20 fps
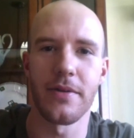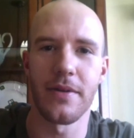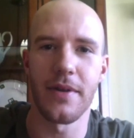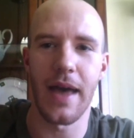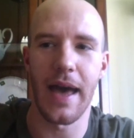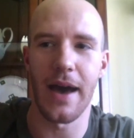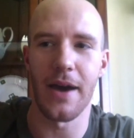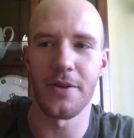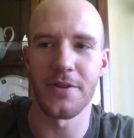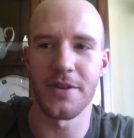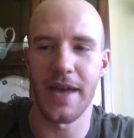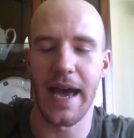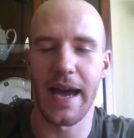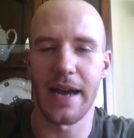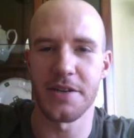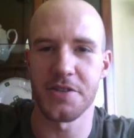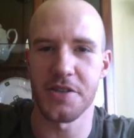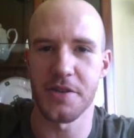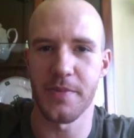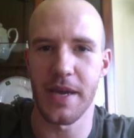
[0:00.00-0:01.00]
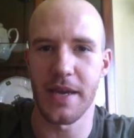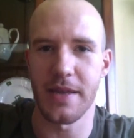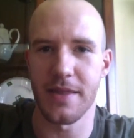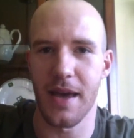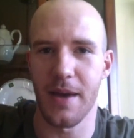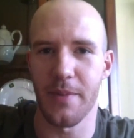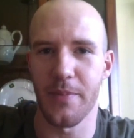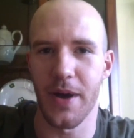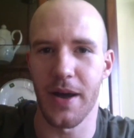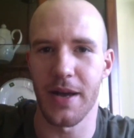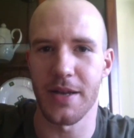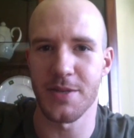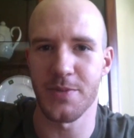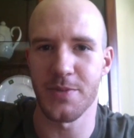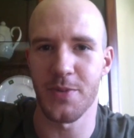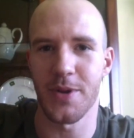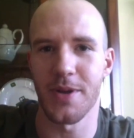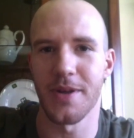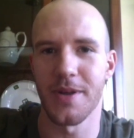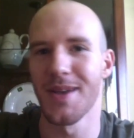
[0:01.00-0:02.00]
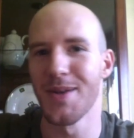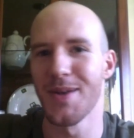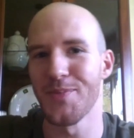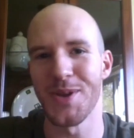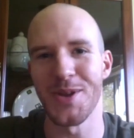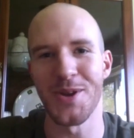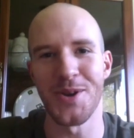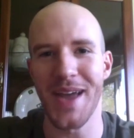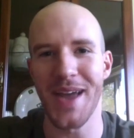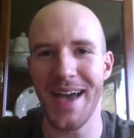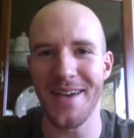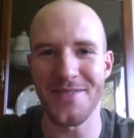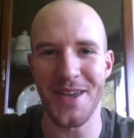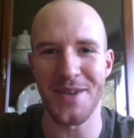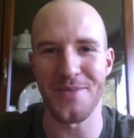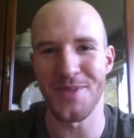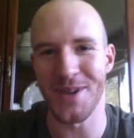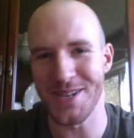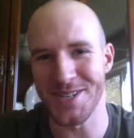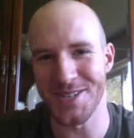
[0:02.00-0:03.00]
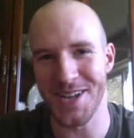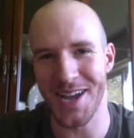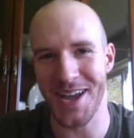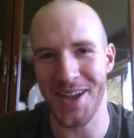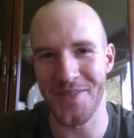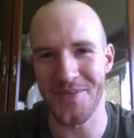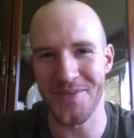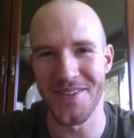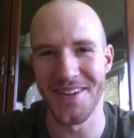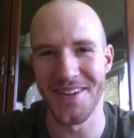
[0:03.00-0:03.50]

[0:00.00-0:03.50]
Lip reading: how to actually make that possible. But you don't have that much time.